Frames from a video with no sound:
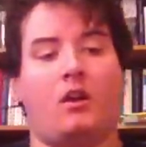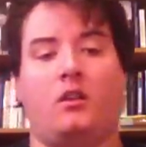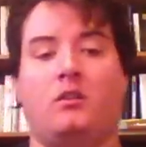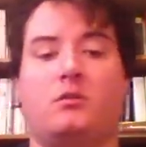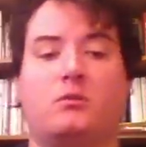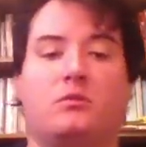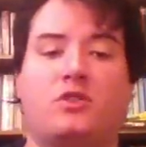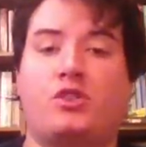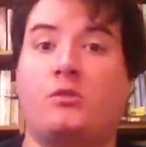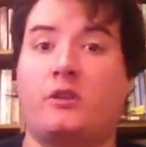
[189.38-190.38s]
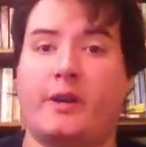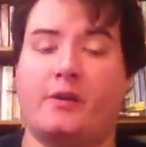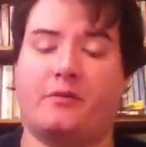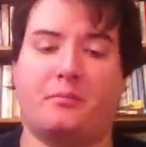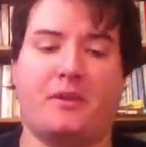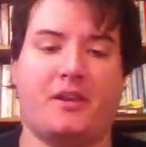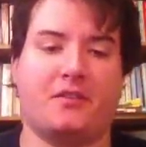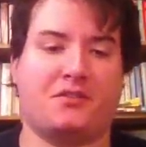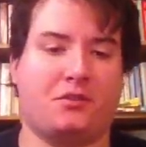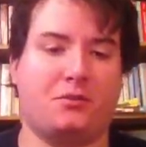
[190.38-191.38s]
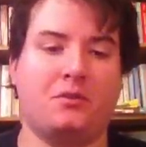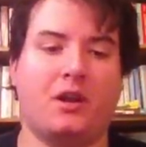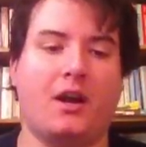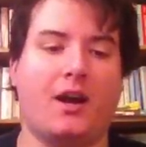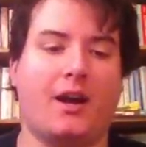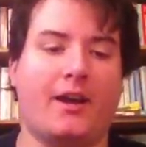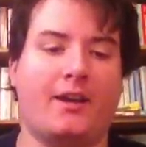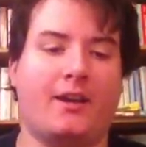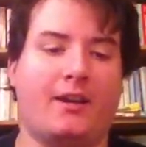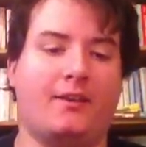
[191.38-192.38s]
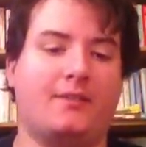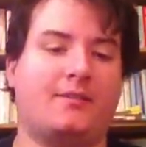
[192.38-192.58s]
Little shooter here for PS2. It is